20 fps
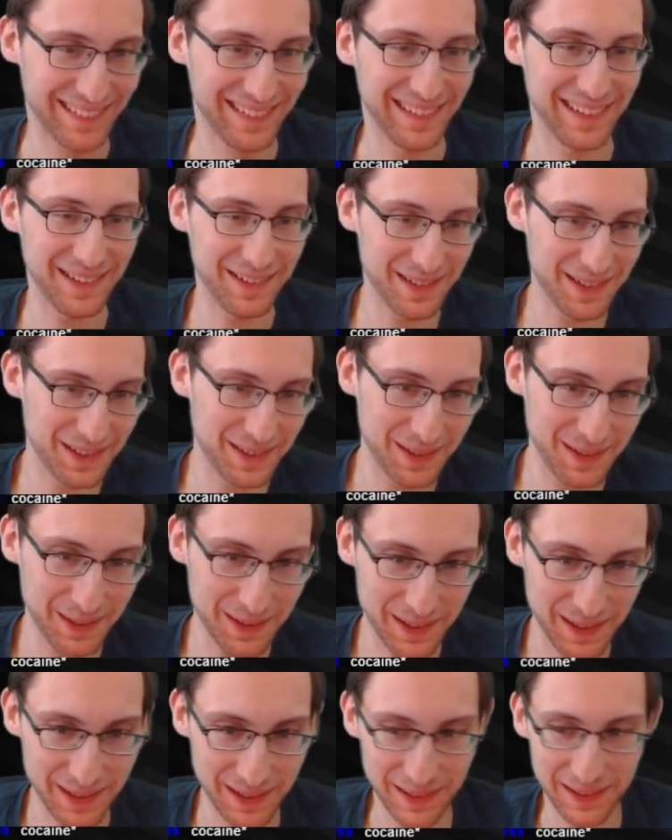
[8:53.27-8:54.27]
How do you know
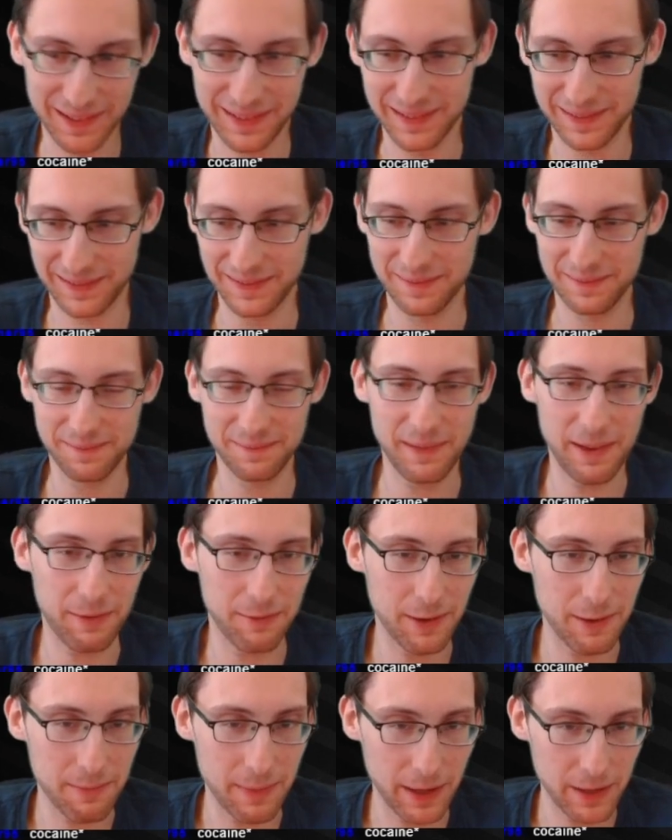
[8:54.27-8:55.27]
that? Have
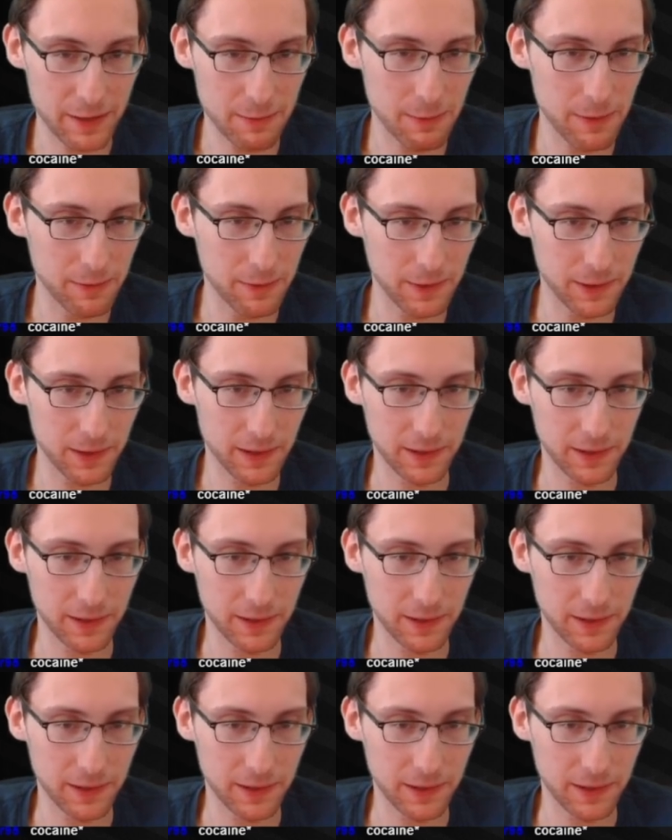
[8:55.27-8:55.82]
we matched before?